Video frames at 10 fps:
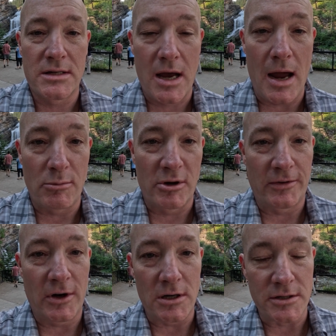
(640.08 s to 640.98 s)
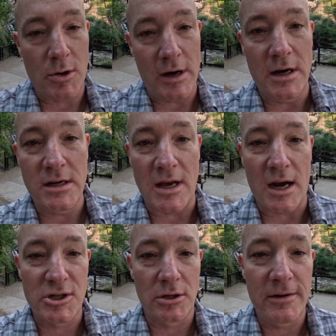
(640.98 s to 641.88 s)
Cameron Falls. Quite nice
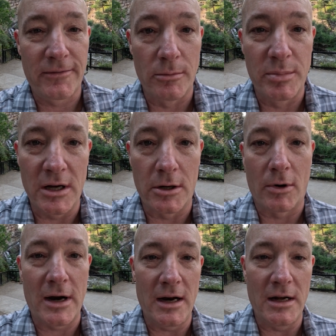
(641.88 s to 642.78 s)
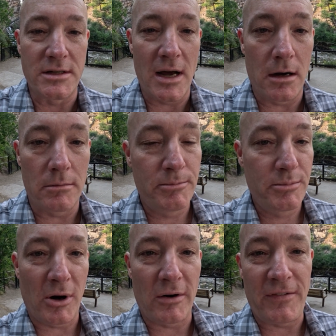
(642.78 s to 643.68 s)
actually for being right in town.
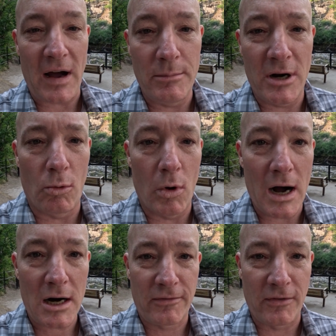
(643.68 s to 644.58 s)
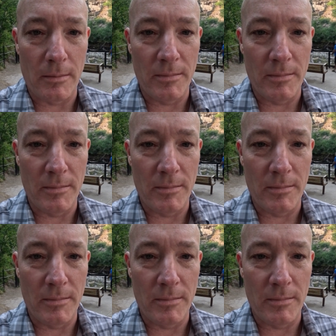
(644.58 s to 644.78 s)
About a 5-minute walk from